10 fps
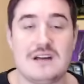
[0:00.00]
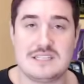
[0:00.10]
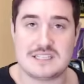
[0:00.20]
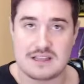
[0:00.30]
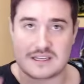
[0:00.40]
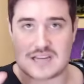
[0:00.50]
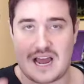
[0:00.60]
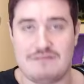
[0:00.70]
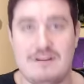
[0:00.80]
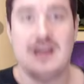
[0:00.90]
he's in this
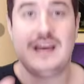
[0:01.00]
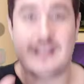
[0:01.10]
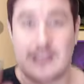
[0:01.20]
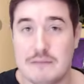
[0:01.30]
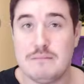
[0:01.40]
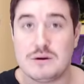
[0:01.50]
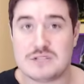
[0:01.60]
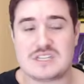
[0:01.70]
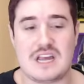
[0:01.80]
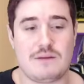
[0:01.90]
kind of limbo
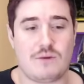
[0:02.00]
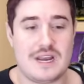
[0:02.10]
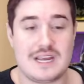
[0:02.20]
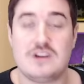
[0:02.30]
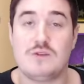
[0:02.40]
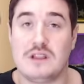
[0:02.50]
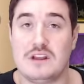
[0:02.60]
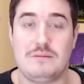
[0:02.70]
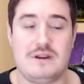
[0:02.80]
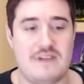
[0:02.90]
state where he can do a
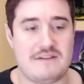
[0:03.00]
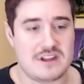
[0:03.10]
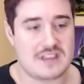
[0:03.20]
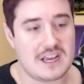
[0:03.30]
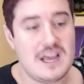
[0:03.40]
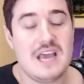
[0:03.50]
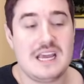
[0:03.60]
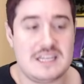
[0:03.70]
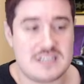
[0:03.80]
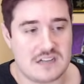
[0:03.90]
little bit of everything,
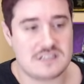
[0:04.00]
he does